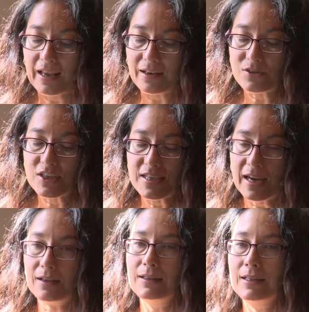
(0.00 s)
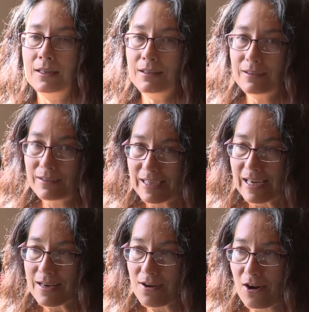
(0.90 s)
And to take a little
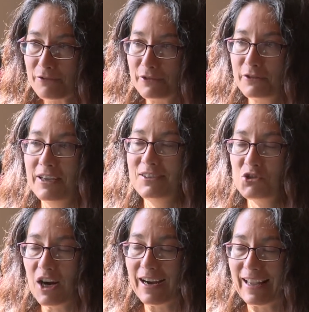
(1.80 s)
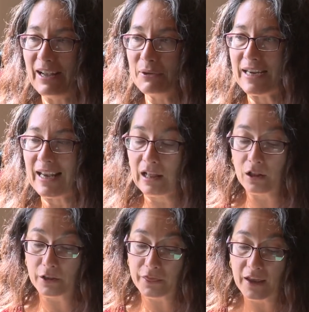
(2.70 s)
heat off of Tri-County
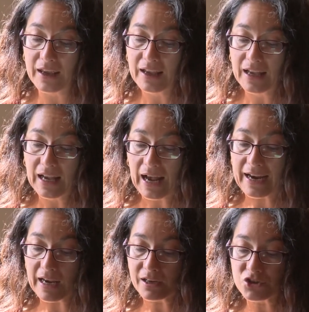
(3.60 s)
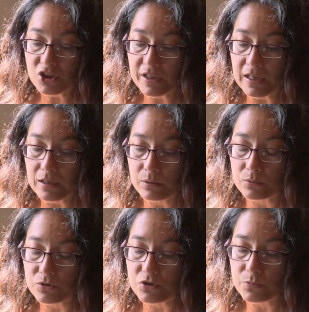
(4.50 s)
Health, I actually
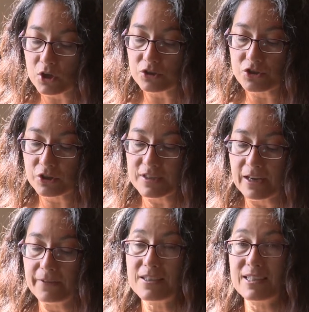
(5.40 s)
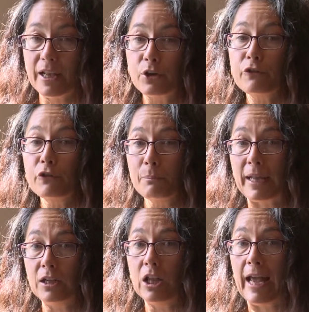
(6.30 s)
took down the Center for
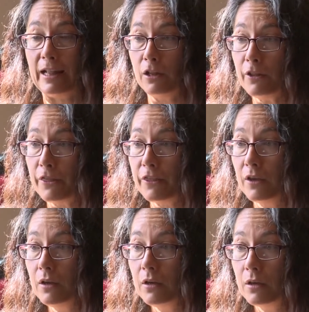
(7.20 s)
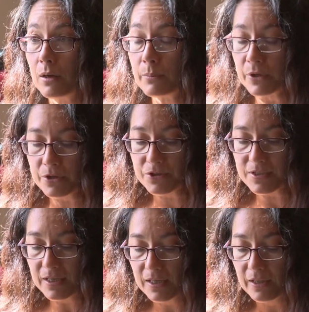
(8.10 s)
Mental Health
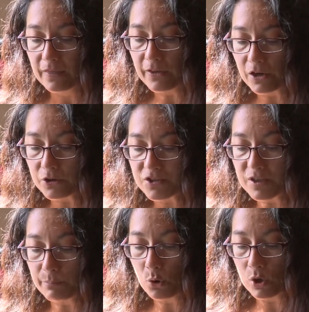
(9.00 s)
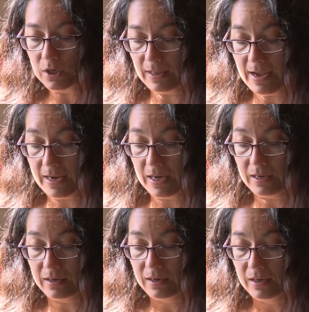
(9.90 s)
numbers. Their support
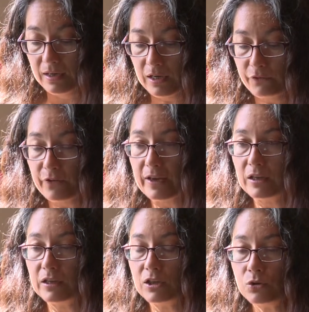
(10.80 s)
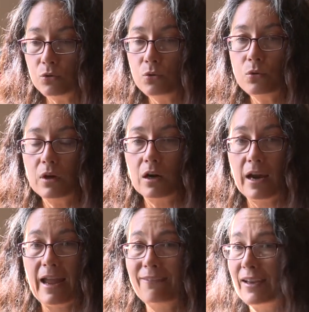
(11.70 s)
line if you are
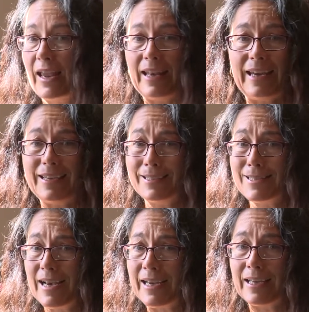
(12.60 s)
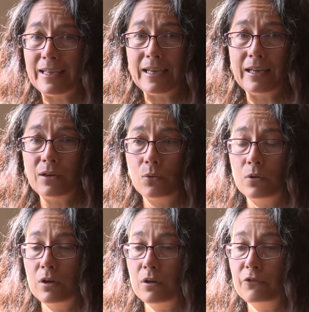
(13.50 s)
having any anxiety
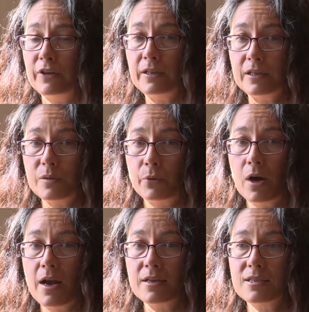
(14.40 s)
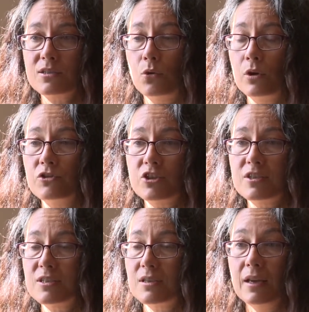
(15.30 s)
or feeling depressed or
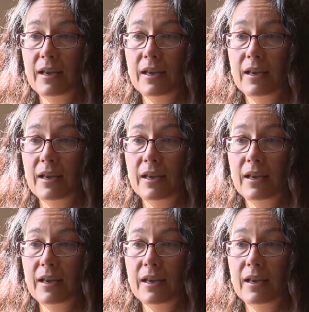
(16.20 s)
just